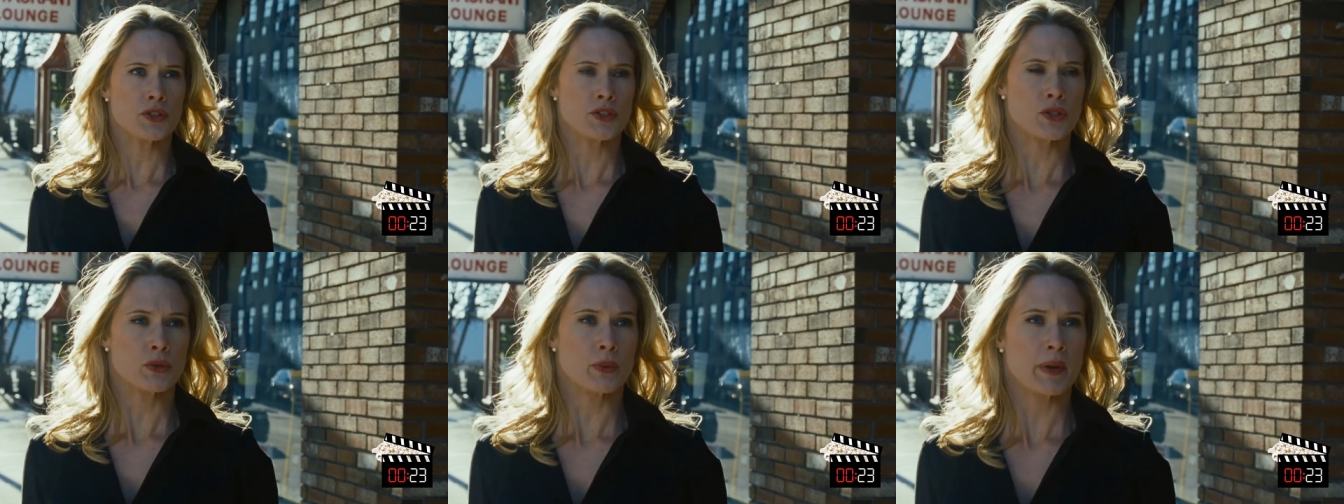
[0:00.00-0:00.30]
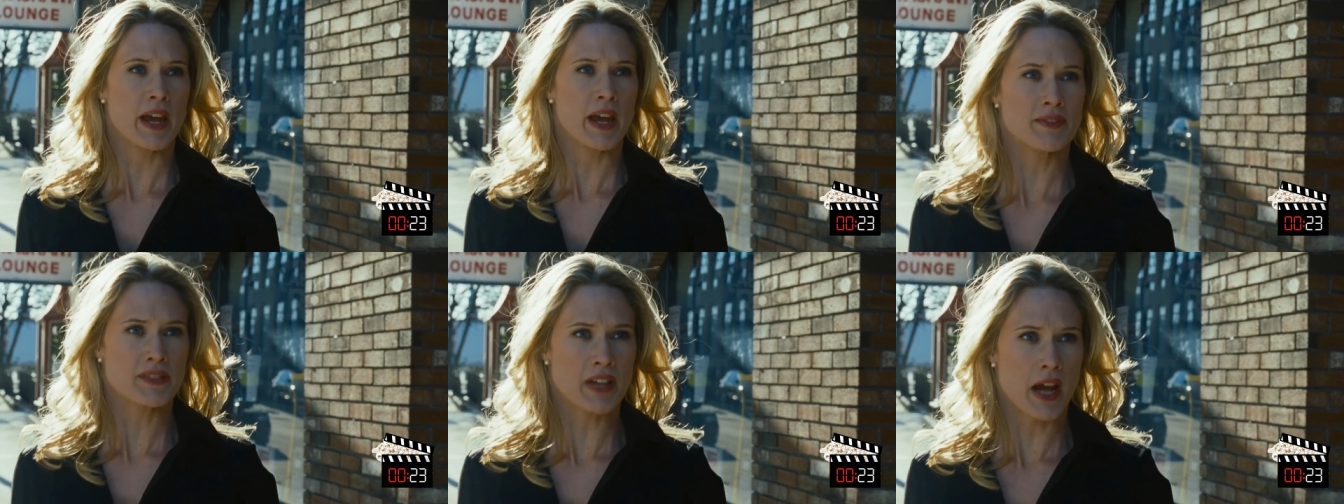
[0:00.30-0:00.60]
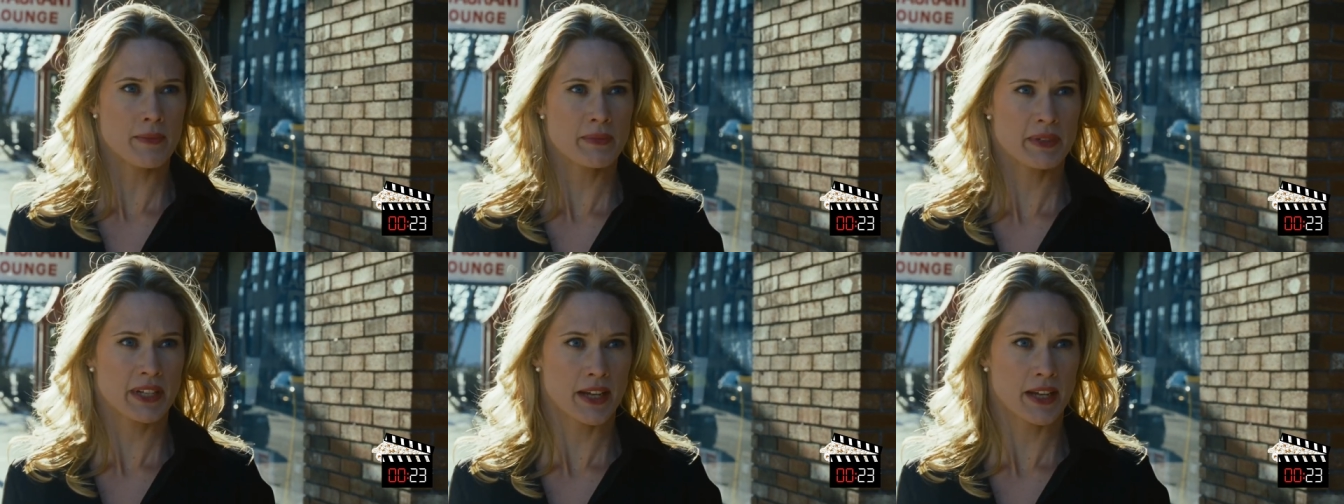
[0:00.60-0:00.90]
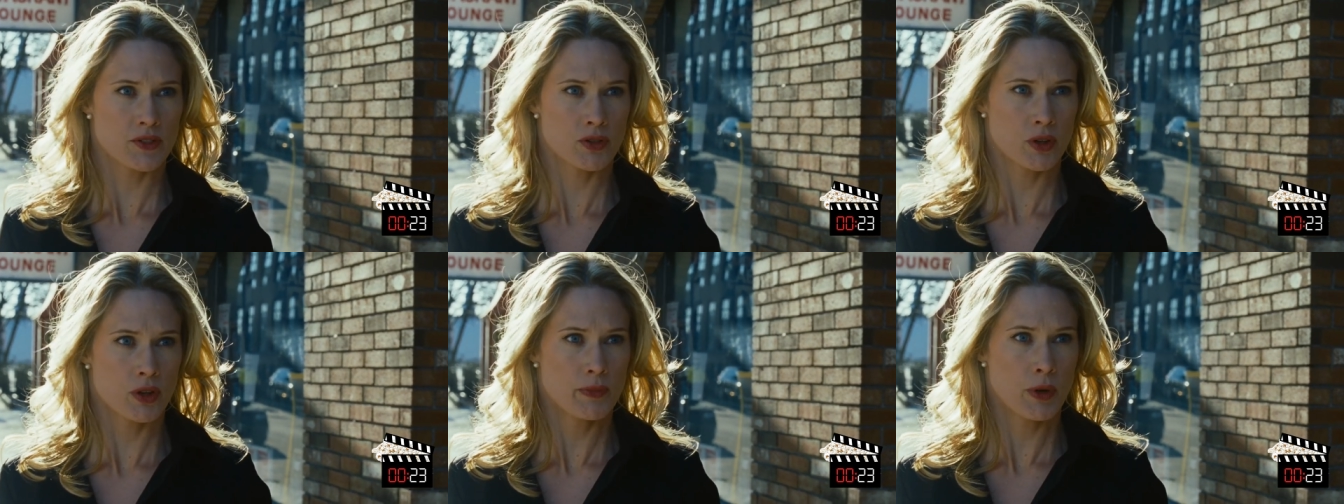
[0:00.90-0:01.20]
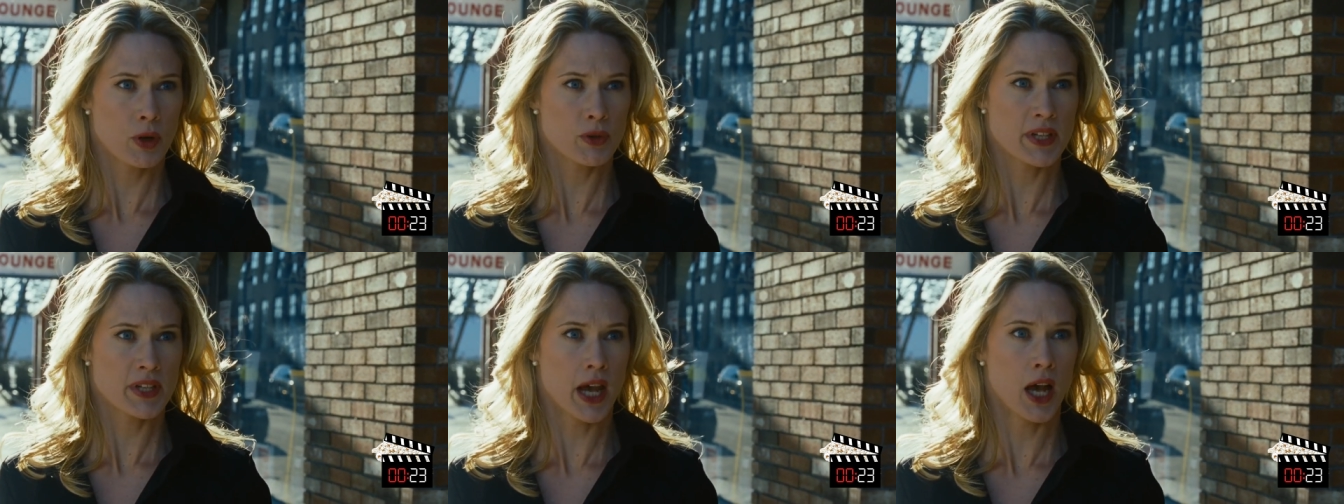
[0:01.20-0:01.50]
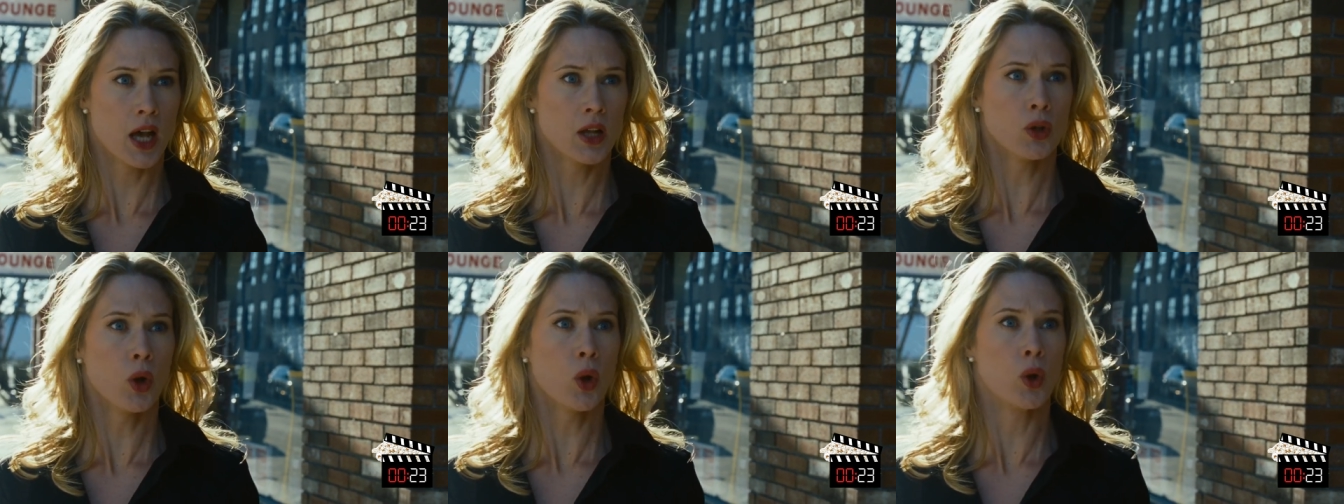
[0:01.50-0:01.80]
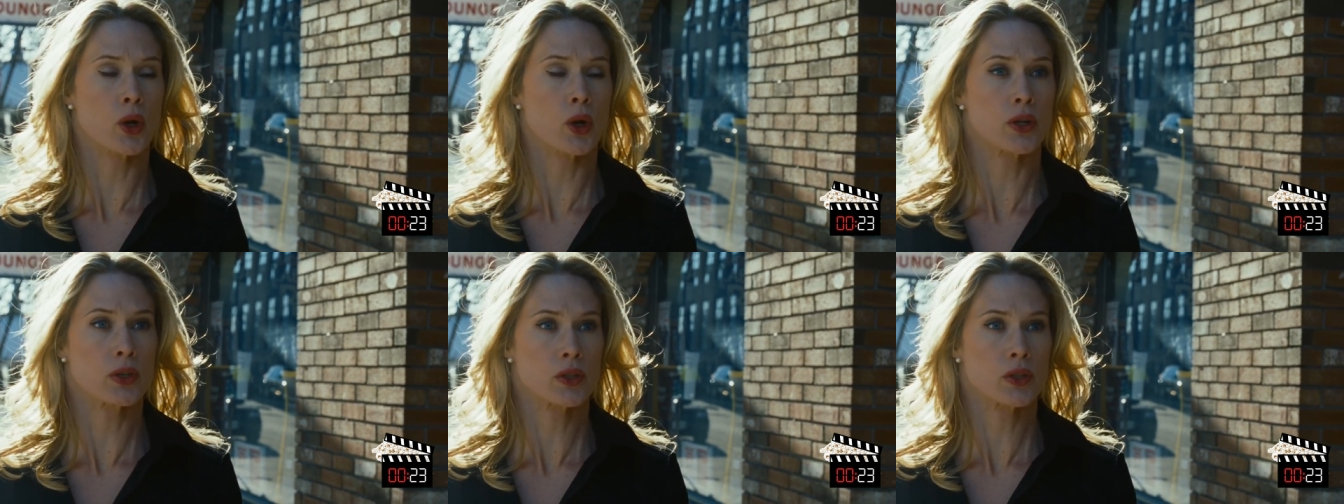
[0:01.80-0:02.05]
unless they have an intimate encounter.